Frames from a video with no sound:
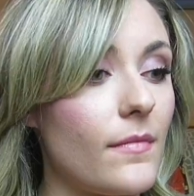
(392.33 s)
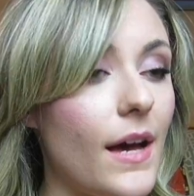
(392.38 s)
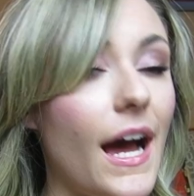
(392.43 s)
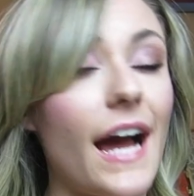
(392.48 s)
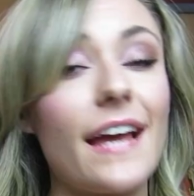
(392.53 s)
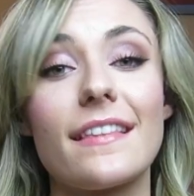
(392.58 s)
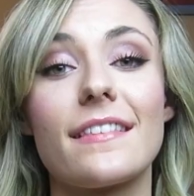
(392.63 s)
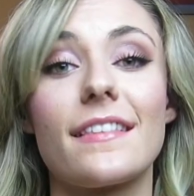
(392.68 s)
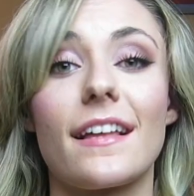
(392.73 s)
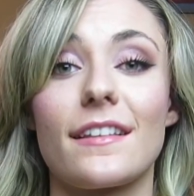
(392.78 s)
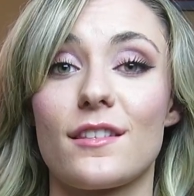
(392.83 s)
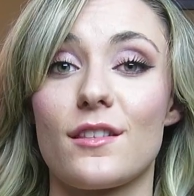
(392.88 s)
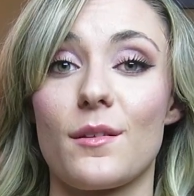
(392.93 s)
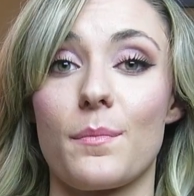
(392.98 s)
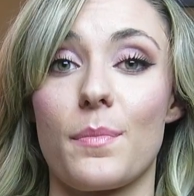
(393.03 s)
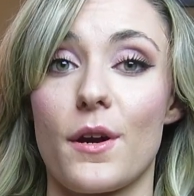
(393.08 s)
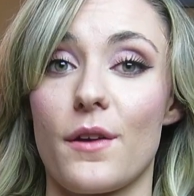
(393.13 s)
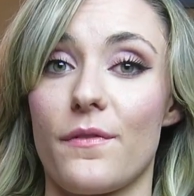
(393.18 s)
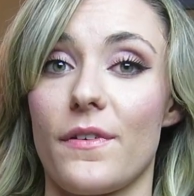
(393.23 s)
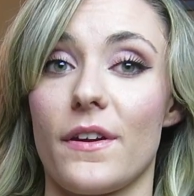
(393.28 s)
I think that's the
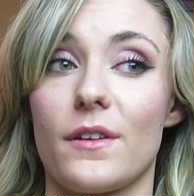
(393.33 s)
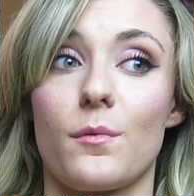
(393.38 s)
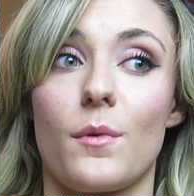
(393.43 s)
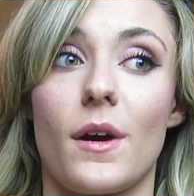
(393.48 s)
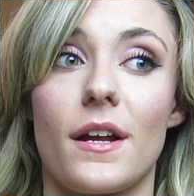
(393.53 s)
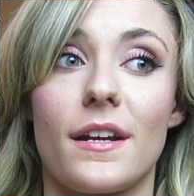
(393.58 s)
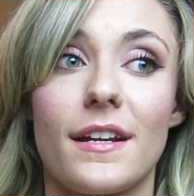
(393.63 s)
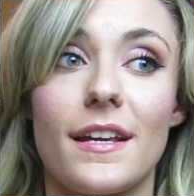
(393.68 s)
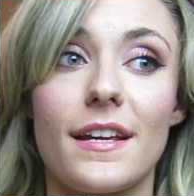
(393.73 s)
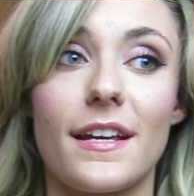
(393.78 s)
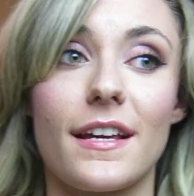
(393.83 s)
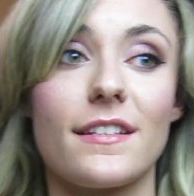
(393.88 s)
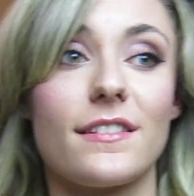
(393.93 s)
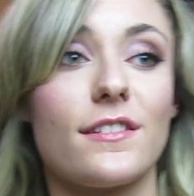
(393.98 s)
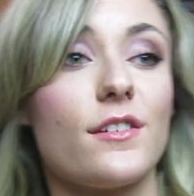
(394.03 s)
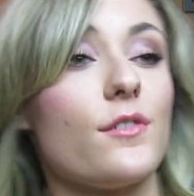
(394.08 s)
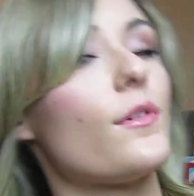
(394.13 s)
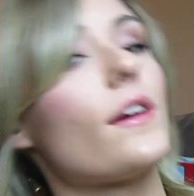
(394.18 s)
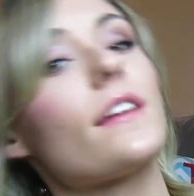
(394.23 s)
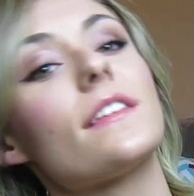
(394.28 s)
perfect one
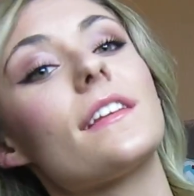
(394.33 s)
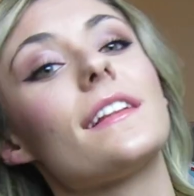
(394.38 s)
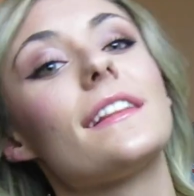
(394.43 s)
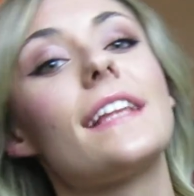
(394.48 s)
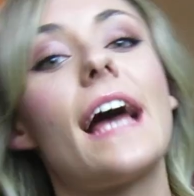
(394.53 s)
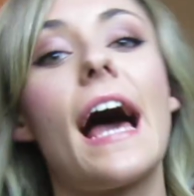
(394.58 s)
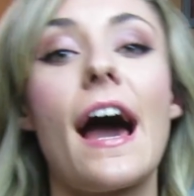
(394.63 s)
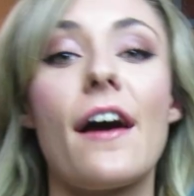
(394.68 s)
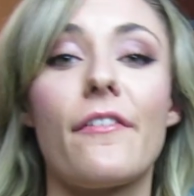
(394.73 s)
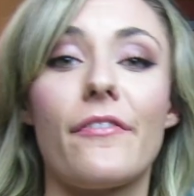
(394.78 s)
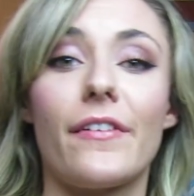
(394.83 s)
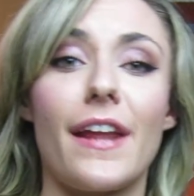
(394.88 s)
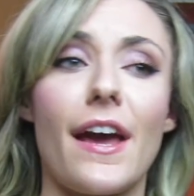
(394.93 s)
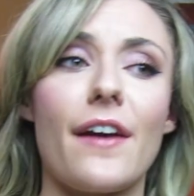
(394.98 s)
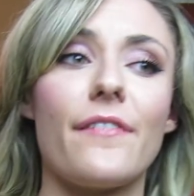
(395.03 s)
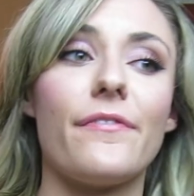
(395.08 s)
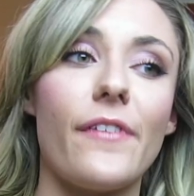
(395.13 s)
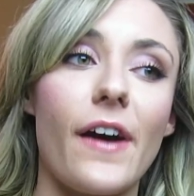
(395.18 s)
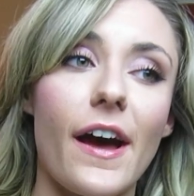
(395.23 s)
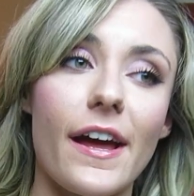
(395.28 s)
because you get to laugh and
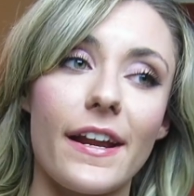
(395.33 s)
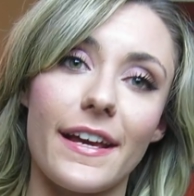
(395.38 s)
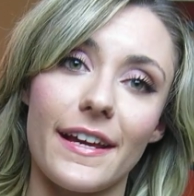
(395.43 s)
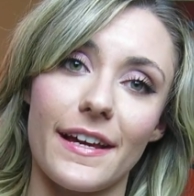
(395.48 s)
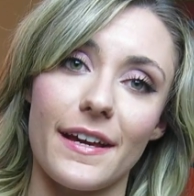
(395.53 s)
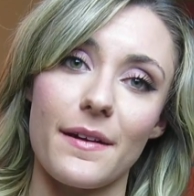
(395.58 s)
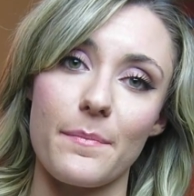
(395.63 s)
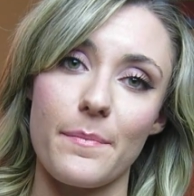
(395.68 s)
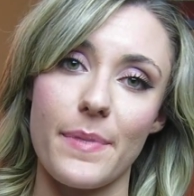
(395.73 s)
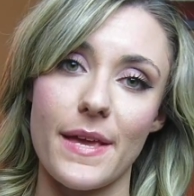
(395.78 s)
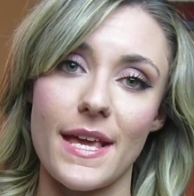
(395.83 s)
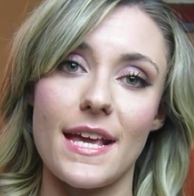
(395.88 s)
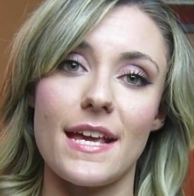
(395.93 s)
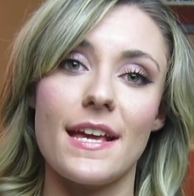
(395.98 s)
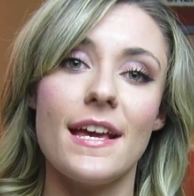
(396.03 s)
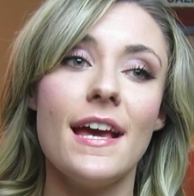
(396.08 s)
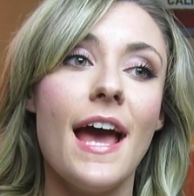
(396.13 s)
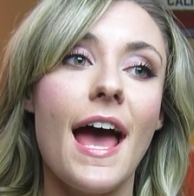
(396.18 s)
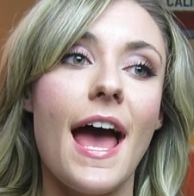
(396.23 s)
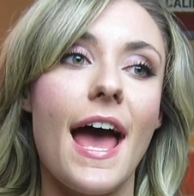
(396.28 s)
have fun and
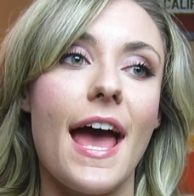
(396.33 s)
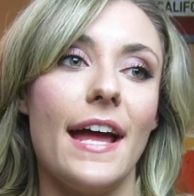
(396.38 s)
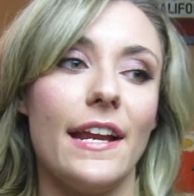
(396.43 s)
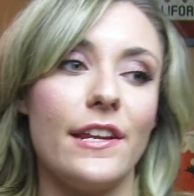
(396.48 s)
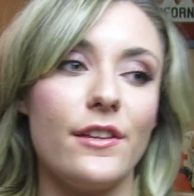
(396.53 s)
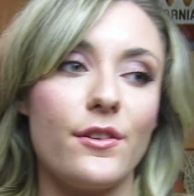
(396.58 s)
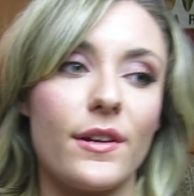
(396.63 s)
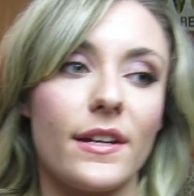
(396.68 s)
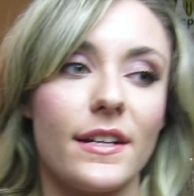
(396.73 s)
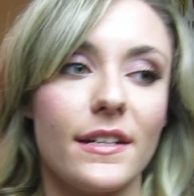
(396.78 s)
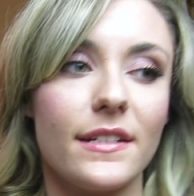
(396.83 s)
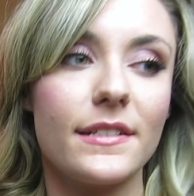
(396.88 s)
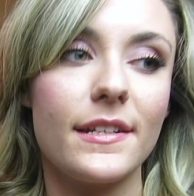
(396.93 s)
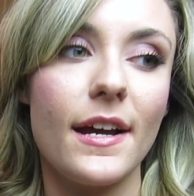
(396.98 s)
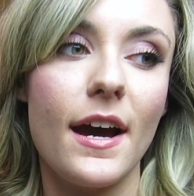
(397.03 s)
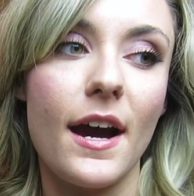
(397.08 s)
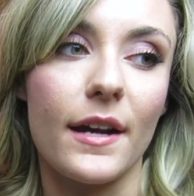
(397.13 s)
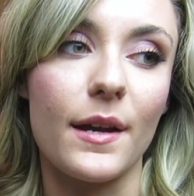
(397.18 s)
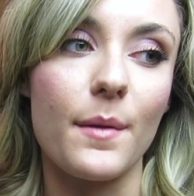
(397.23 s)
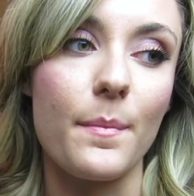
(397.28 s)
compete and you can
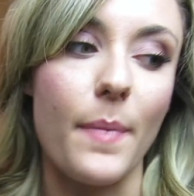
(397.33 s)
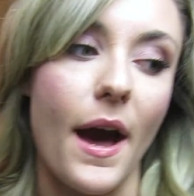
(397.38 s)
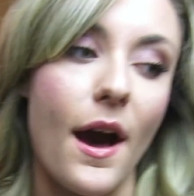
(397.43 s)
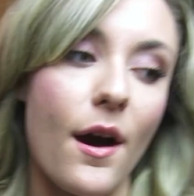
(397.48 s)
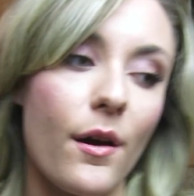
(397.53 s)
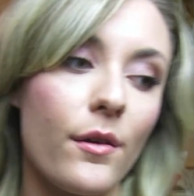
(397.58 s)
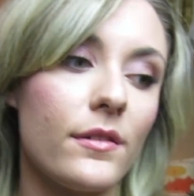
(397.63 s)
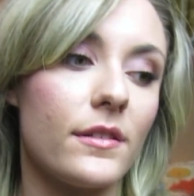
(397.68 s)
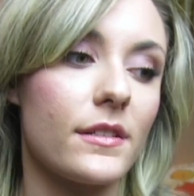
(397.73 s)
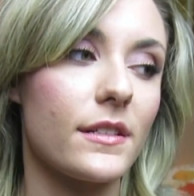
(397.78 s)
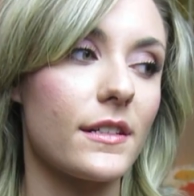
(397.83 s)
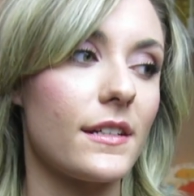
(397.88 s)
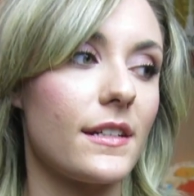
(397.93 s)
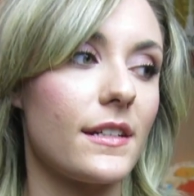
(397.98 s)
talk about